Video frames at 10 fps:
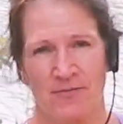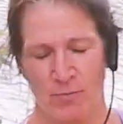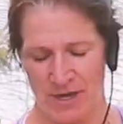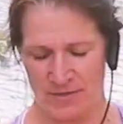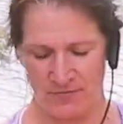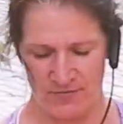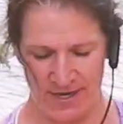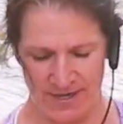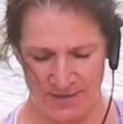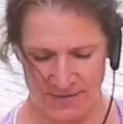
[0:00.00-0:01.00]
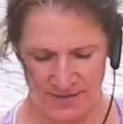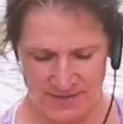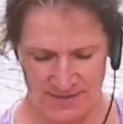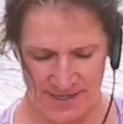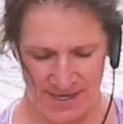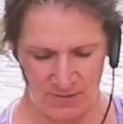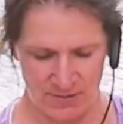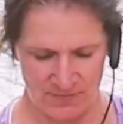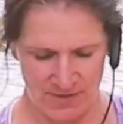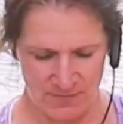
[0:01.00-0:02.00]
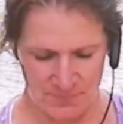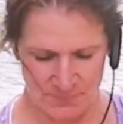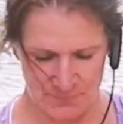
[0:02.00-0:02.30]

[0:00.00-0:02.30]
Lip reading: of breath of fire and see how I feel.